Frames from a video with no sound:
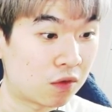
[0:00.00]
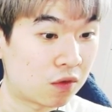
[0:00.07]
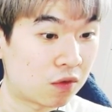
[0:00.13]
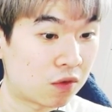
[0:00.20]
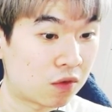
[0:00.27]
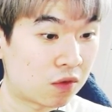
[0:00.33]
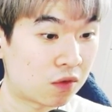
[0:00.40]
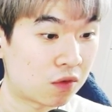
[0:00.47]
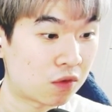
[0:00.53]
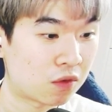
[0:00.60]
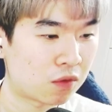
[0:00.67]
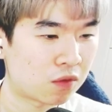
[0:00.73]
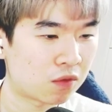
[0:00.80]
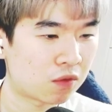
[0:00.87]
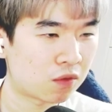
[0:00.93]

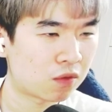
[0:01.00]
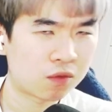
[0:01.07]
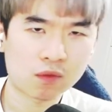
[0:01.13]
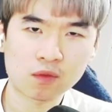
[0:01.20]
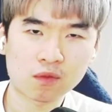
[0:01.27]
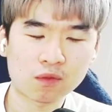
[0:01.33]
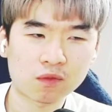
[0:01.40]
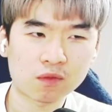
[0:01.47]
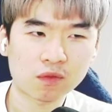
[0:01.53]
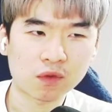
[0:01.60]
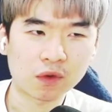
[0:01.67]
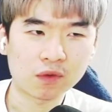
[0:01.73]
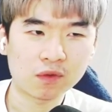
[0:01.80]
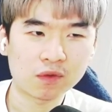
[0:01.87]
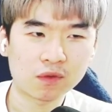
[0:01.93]

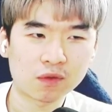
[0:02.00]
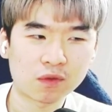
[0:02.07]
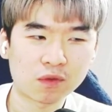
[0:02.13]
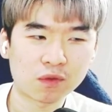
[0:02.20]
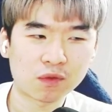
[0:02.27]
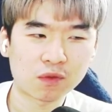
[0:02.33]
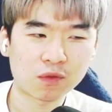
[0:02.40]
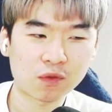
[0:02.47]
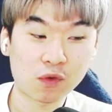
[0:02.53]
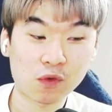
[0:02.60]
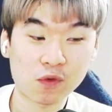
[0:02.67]
Nothing is said.